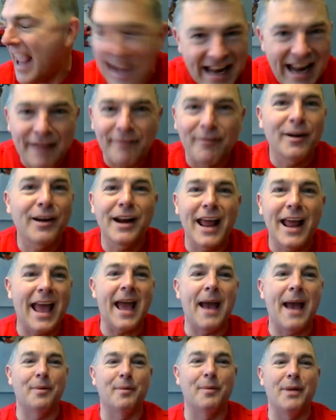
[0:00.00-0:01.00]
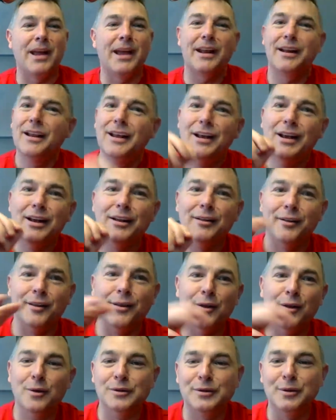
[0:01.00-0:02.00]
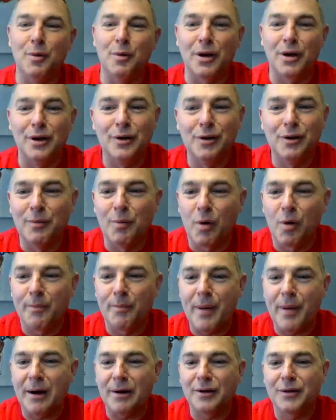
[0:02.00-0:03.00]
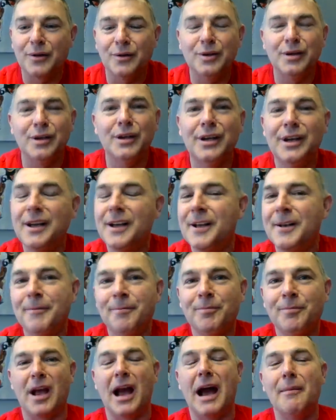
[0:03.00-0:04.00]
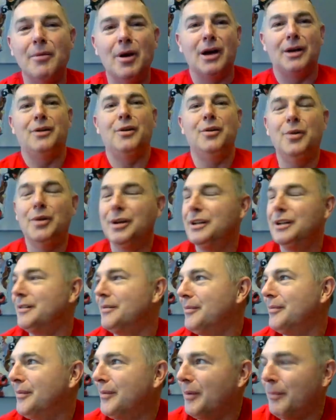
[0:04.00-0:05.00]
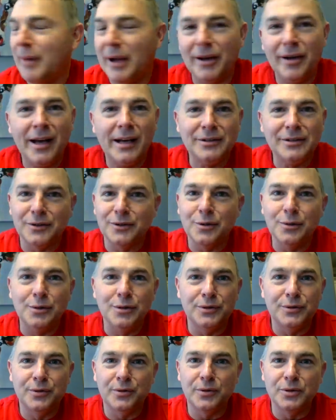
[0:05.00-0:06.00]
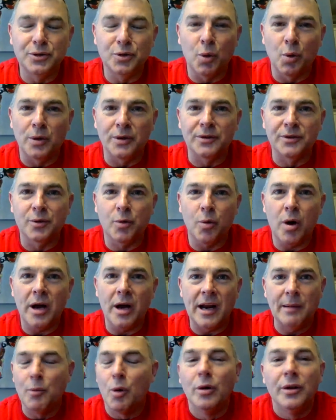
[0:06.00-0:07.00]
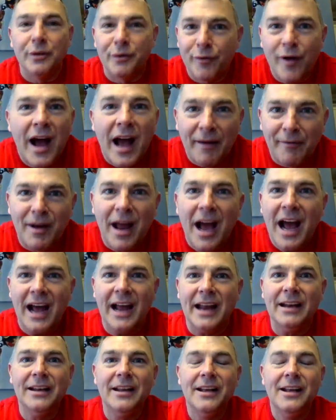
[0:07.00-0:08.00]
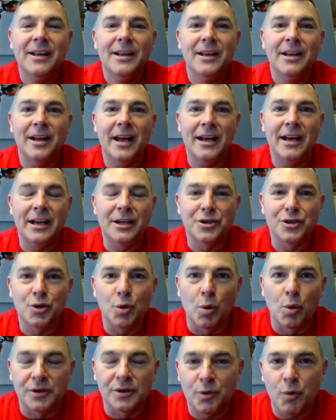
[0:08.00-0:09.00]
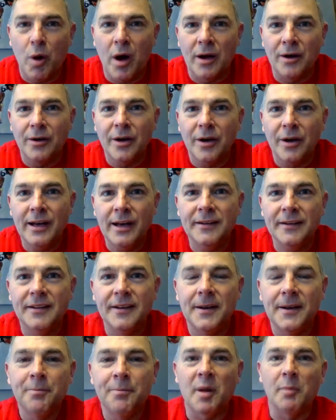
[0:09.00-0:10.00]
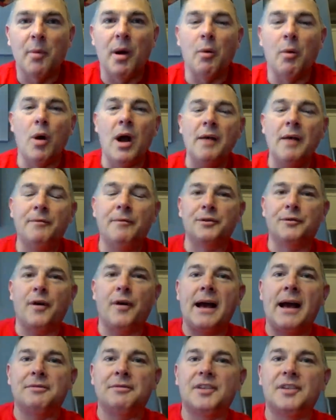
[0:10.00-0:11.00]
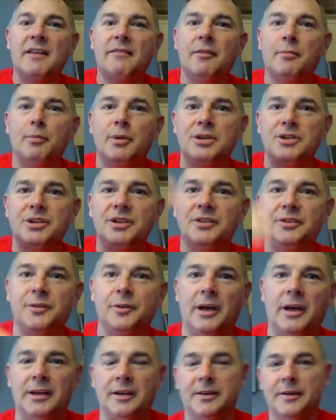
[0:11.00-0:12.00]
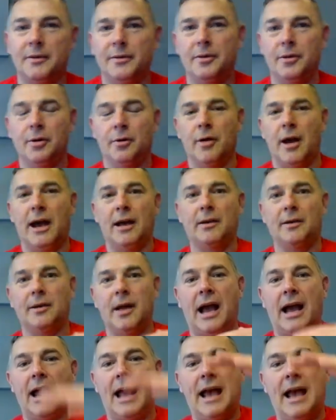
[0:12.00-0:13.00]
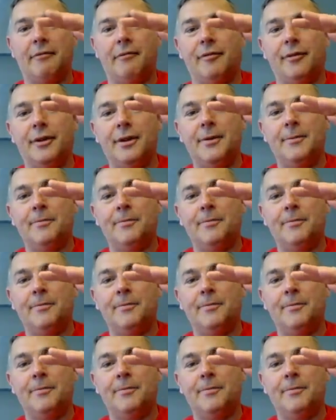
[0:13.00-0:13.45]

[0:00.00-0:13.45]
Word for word: Ain't never gonna happen, man. For those who want to do it, more power to you. I'm not doing it. My legs are too short and squat. I'm only five nine, and I got short squat legs. My wife is five seven, but she's like, you know, I I have